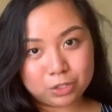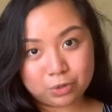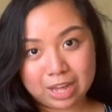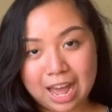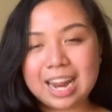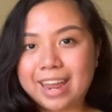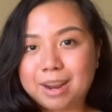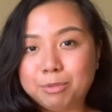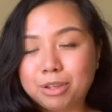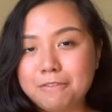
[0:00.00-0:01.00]
do that. And
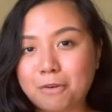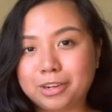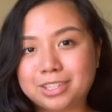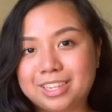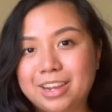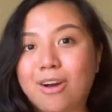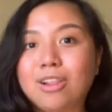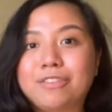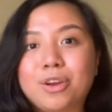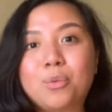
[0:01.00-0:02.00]
I'm looking forward to seeing
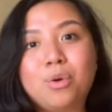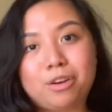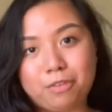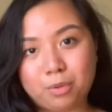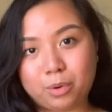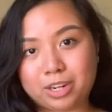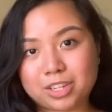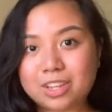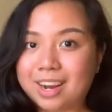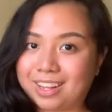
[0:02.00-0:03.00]
all of your wonderful works
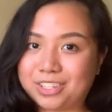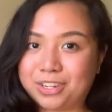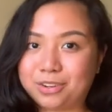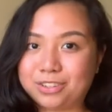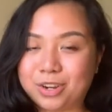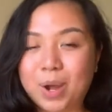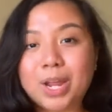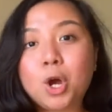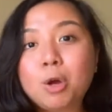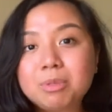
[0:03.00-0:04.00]
on Class Dojo. I
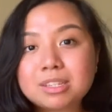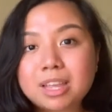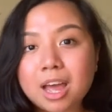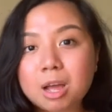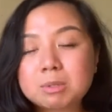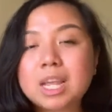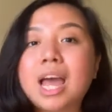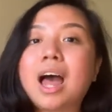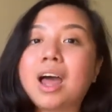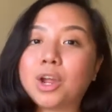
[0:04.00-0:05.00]
hope this helps,
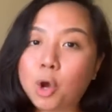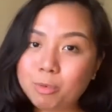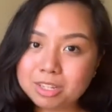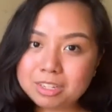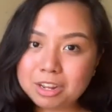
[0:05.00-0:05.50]
I hope this is